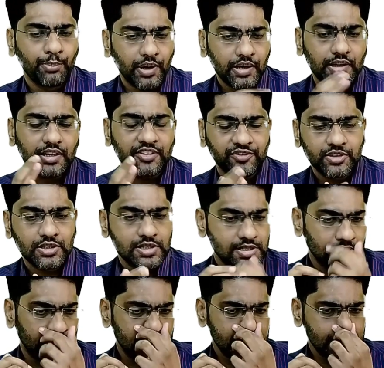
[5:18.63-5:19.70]
But if
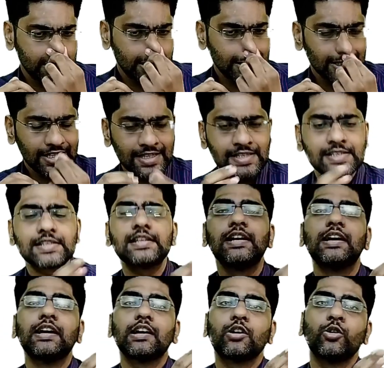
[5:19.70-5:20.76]
this condition
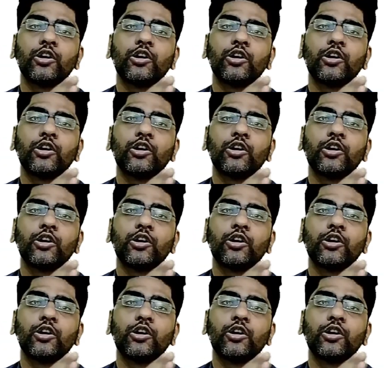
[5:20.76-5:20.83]
is